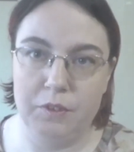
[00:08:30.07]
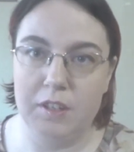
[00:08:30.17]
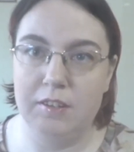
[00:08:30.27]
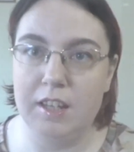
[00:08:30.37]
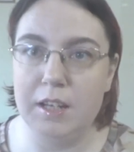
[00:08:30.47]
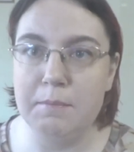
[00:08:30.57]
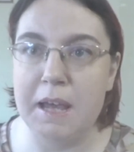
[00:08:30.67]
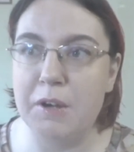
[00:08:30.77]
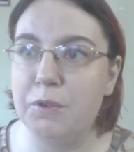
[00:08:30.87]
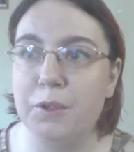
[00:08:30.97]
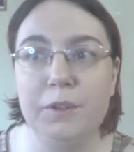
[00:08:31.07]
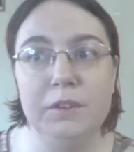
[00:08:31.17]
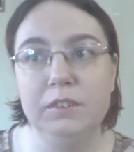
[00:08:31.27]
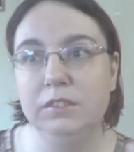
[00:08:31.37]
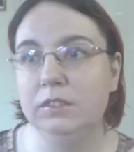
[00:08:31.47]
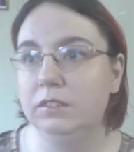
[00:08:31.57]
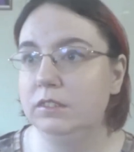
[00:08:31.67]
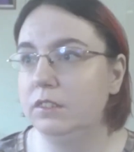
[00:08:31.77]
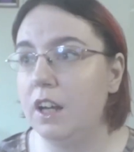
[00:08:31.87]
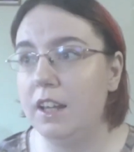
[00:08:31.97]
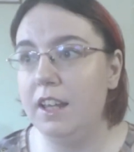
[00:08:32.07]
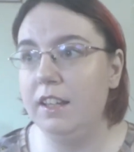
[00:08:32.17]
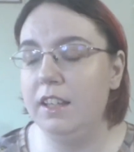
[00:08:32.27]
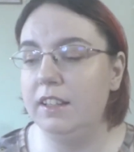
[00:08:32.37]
setting powder, anything